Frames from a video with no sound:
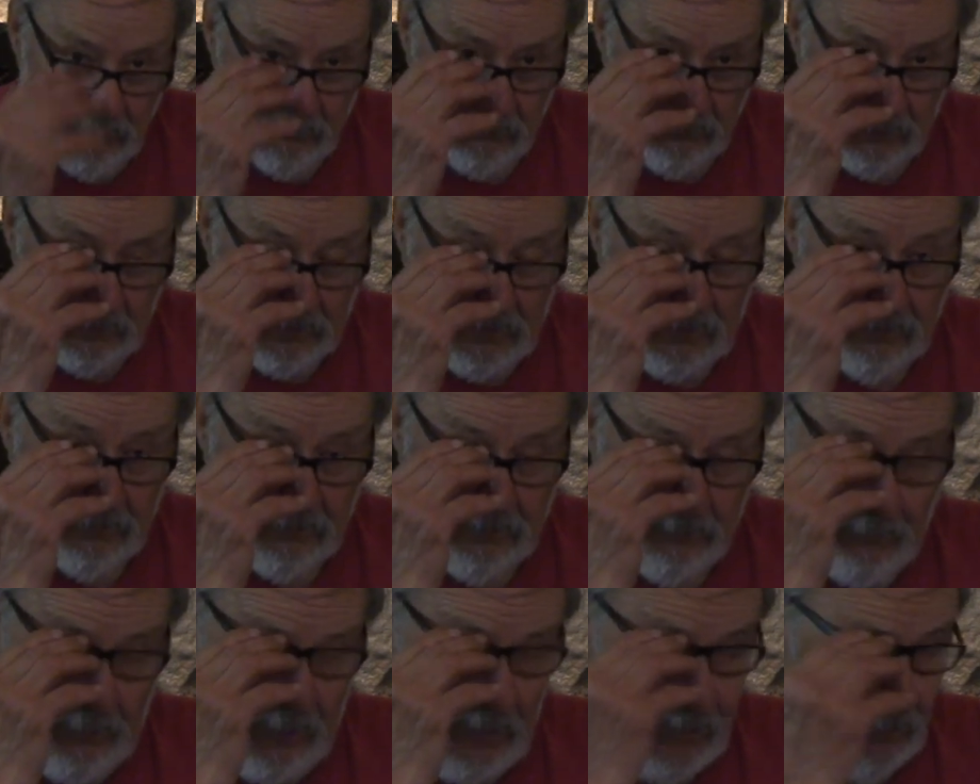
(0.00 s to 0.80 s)
to get
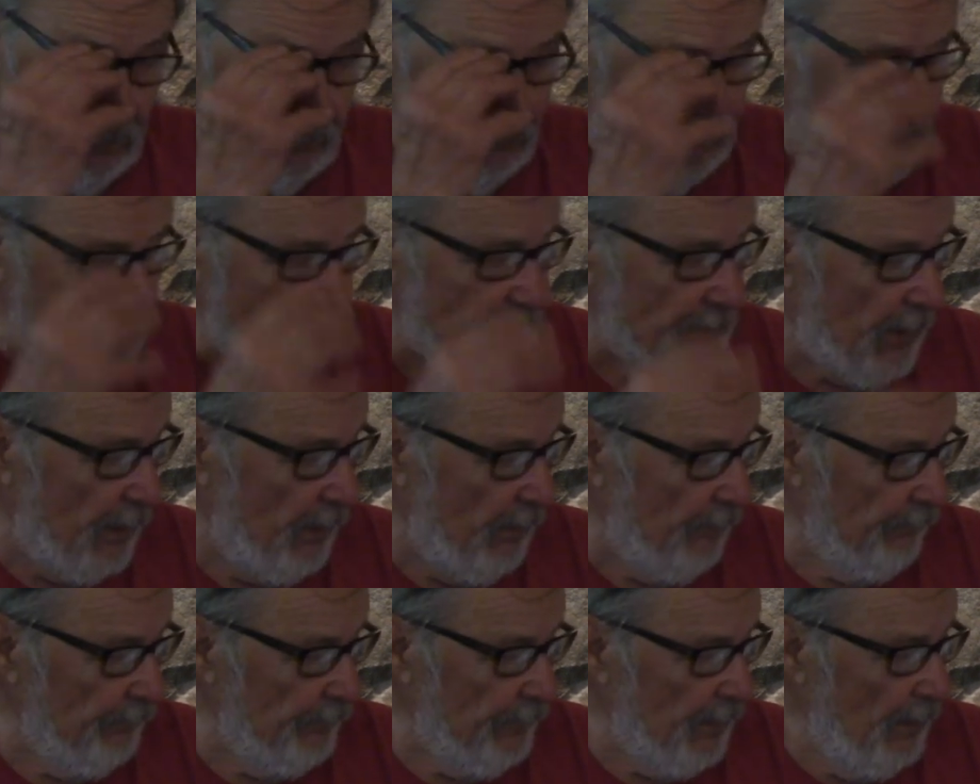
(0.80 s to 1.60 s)
the best
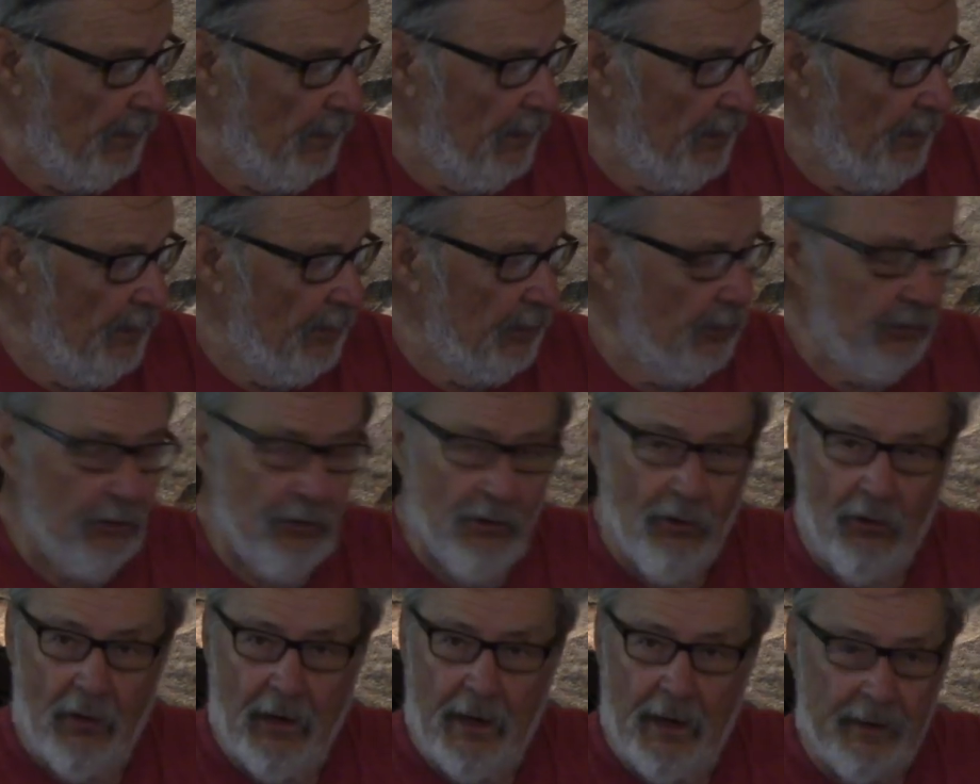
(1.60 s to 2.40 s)
result. You
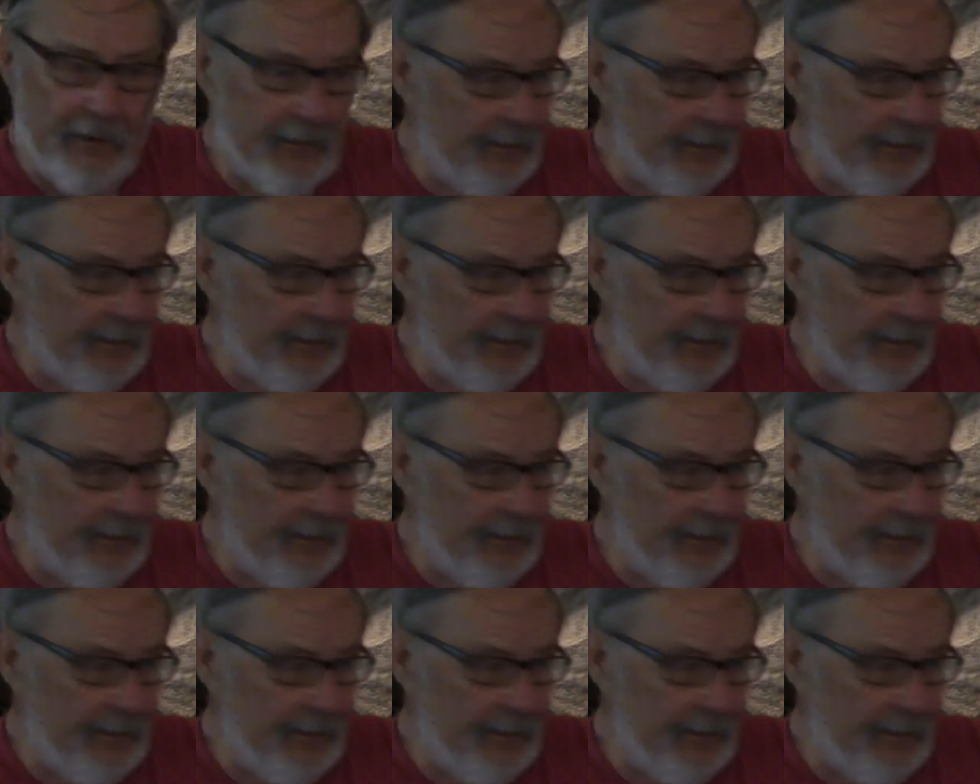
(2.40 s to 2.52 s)
know how